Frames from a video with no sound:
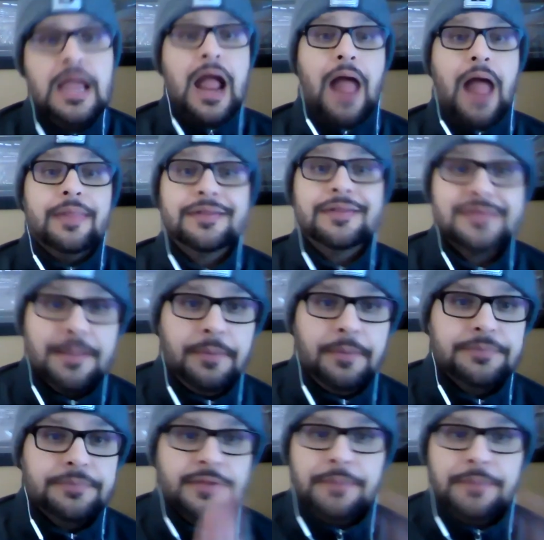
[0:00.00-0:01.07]
and then step up
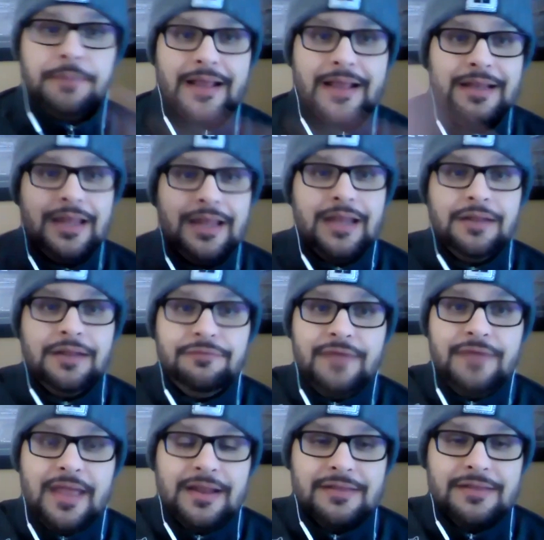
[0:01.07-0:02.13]
into the pocket
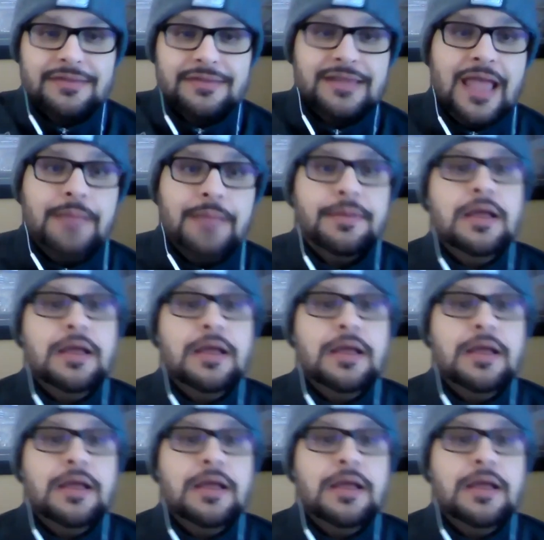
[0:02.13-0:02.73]
and escape.